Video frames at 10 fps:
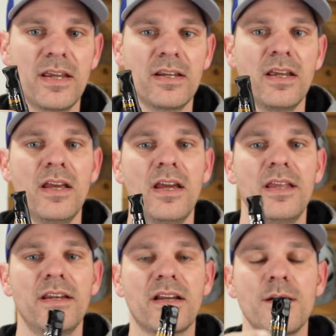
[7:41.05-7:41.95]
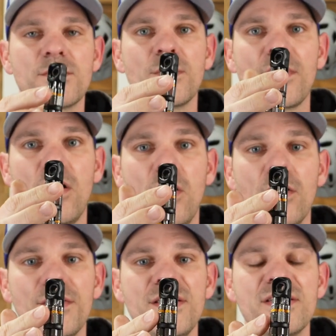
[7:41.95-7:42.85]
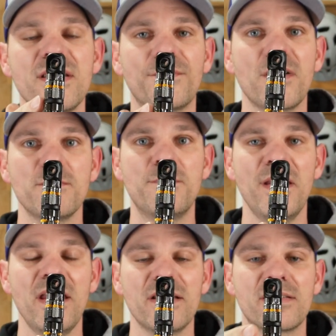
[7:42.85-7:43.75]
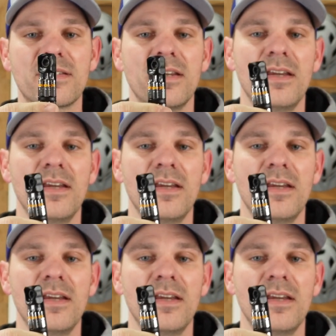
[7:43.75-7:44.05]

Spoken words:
and then it comes with all these different bits.